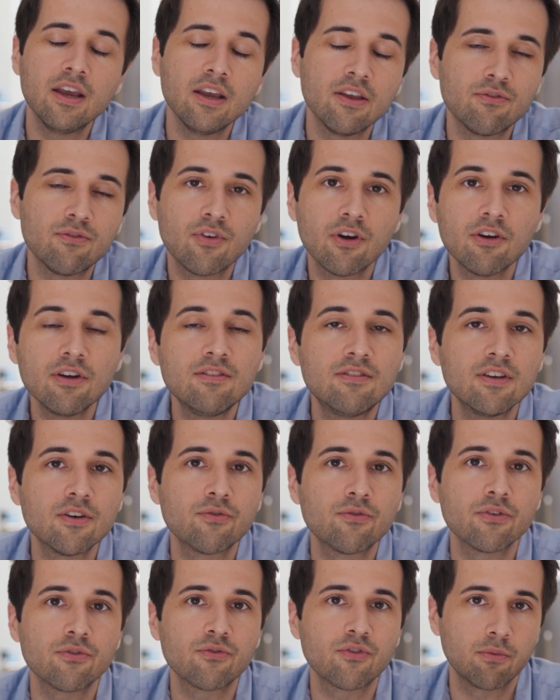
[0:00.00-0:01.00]
is very
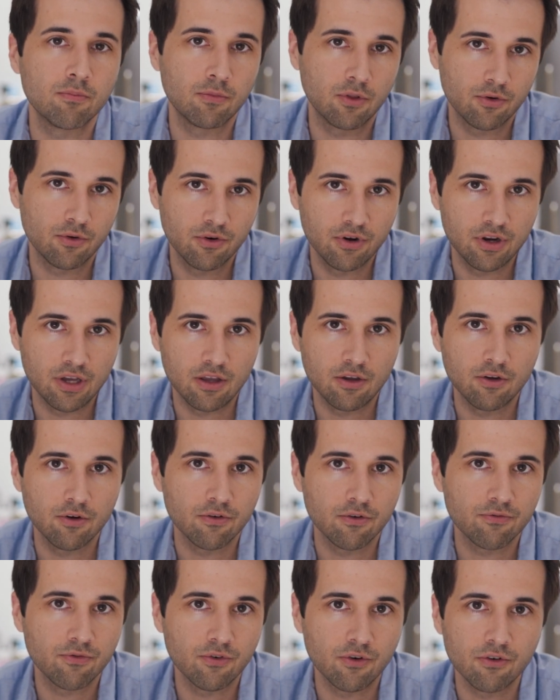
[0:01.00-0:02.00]
different from learning
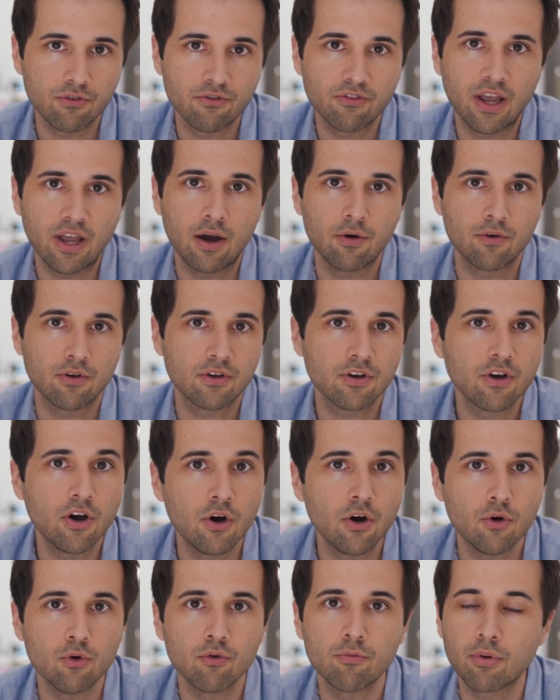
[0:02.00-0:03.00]
your first how to
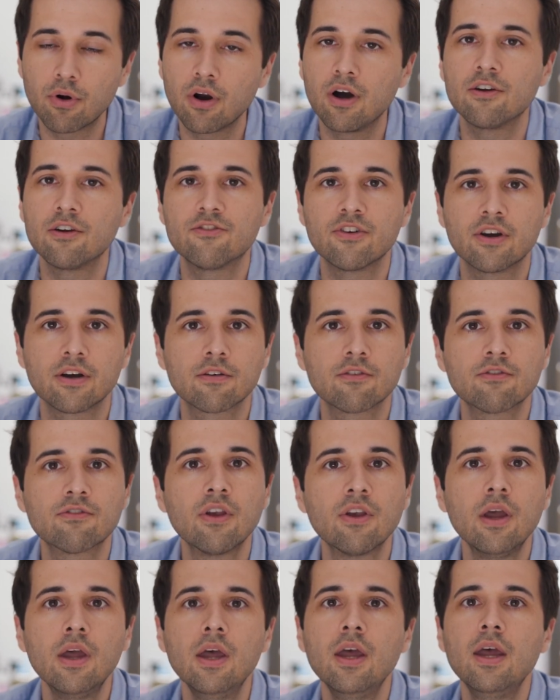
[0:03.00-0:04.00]
code projects.